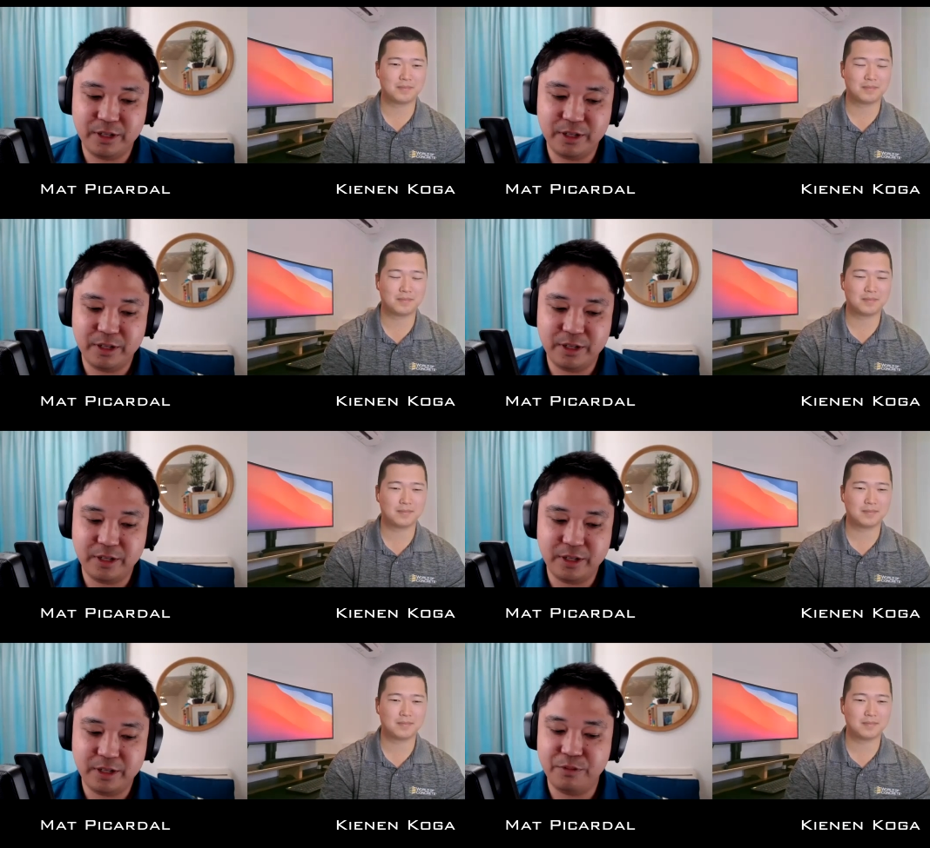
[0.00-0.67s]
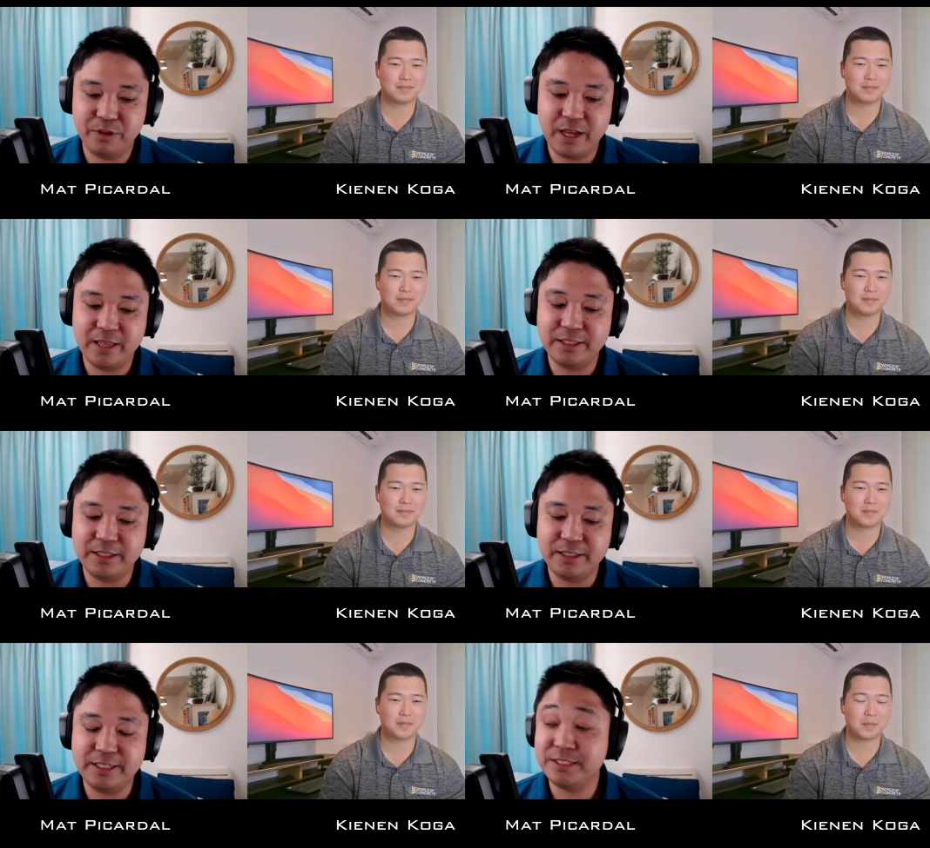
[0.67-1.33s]
Speaker 1: uh,
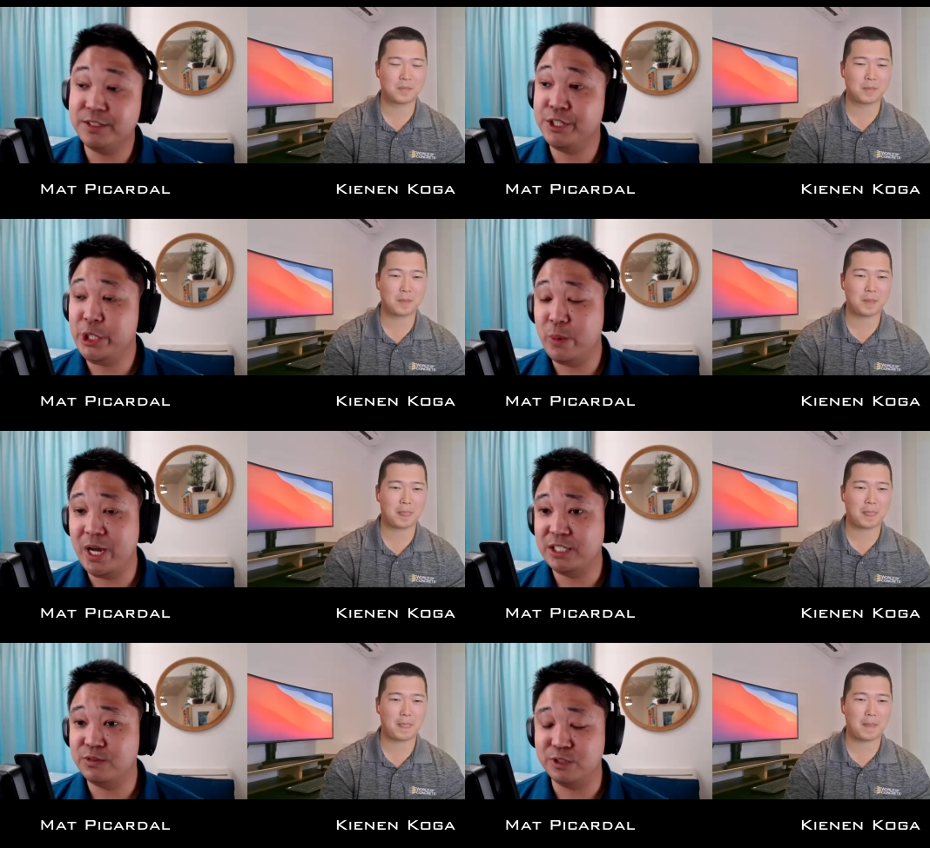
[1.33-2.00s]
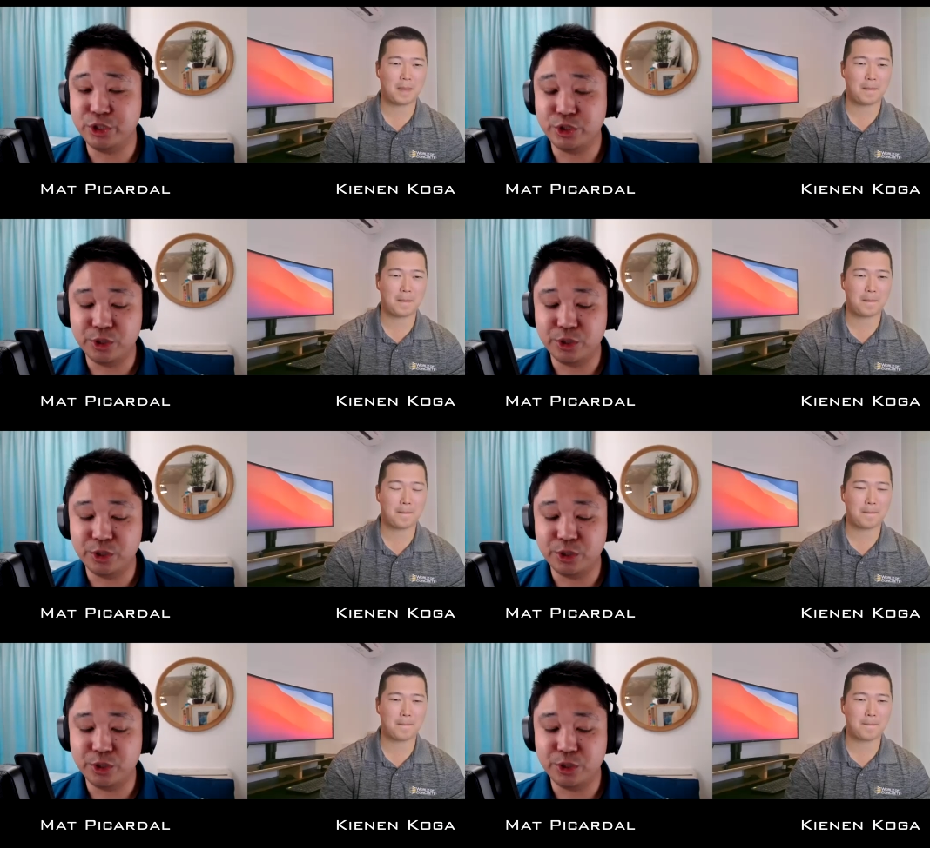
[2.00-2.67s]
at least in the U.S. for
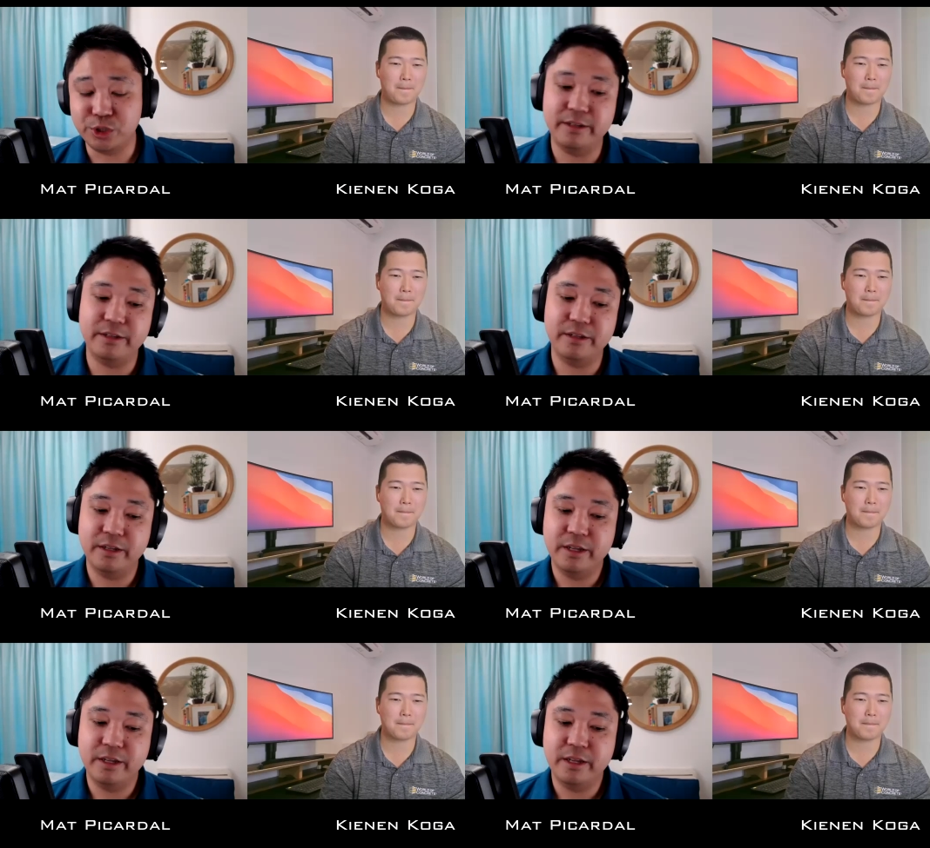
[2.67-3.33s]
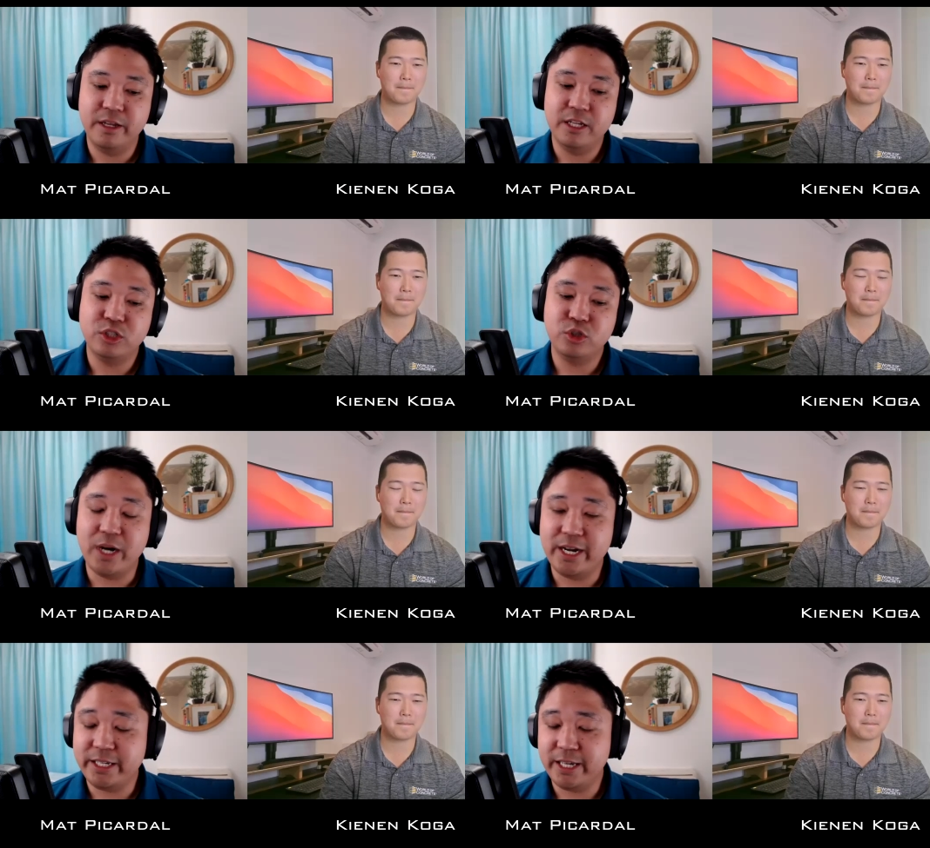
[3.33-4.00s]
sure, get
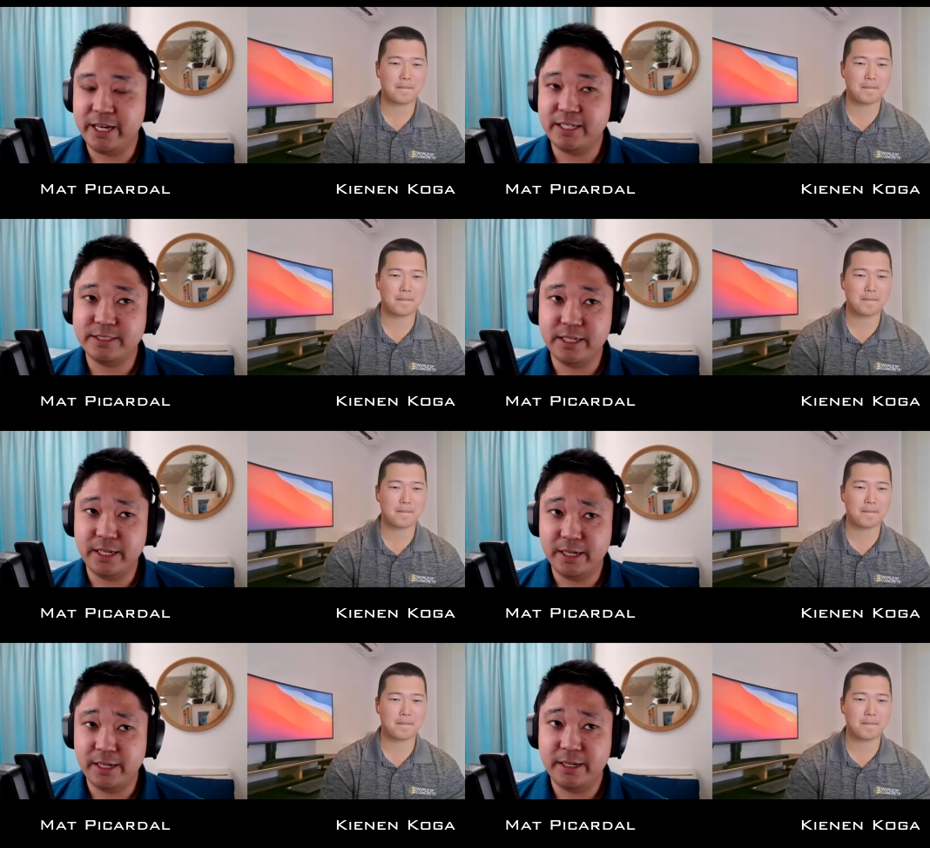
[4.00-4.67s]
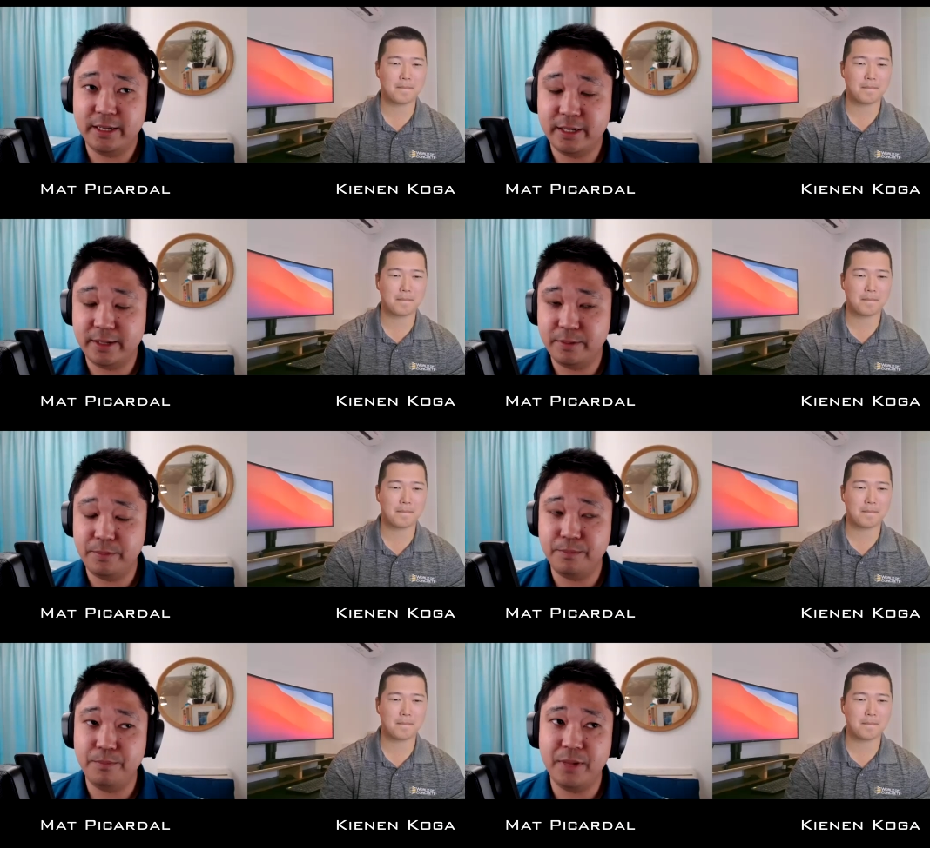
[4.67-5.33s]
try to get as a uh,
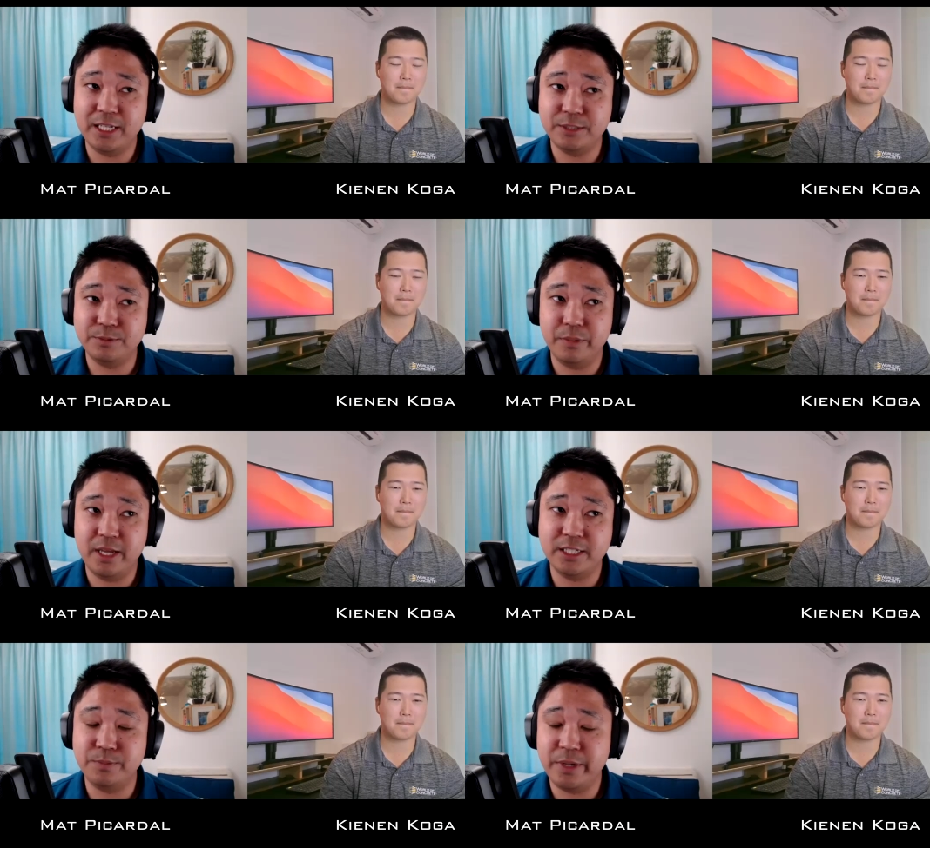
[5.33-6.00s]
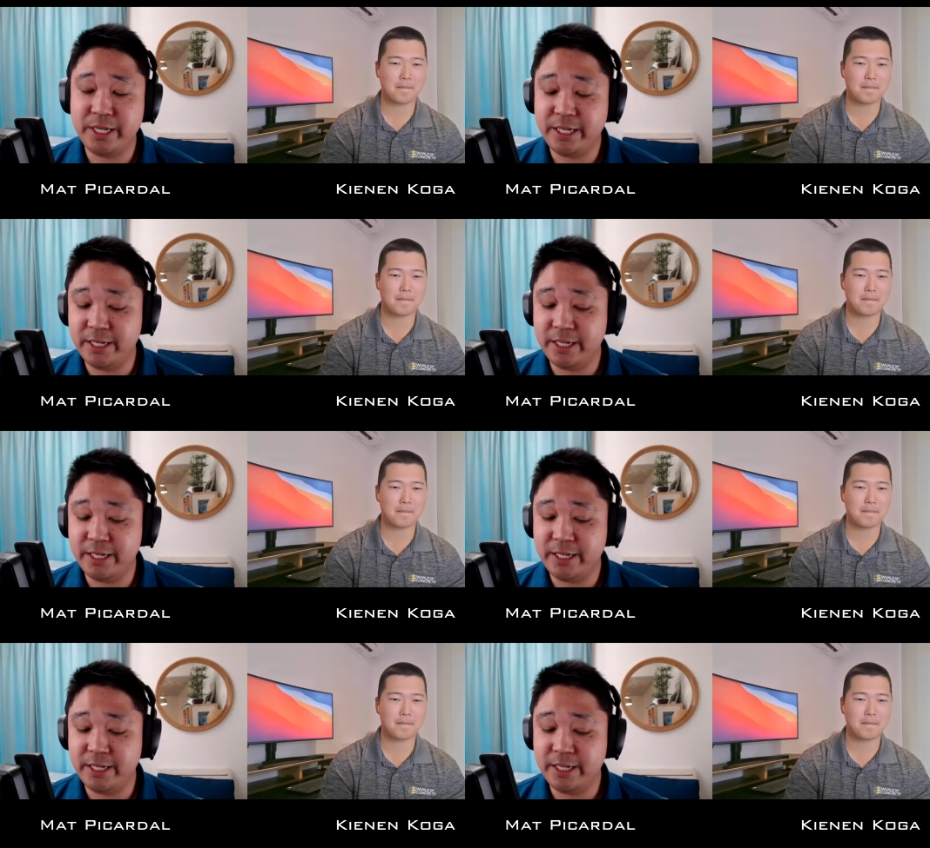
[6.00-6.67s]
as as many
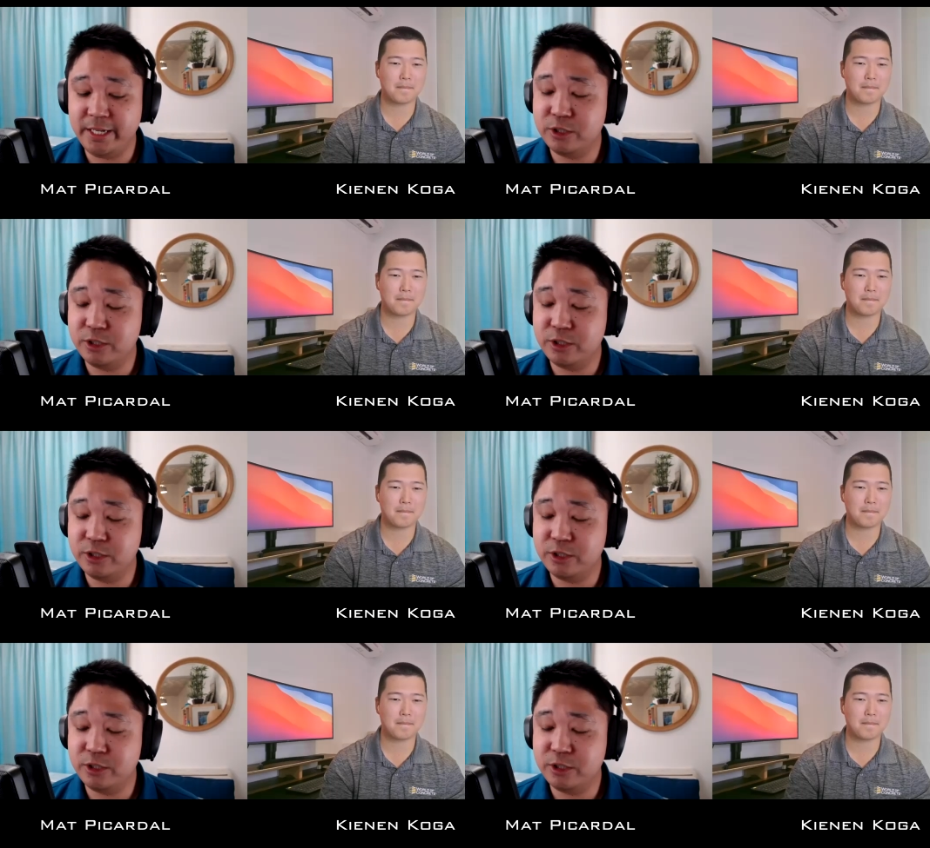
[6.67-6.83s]
uh,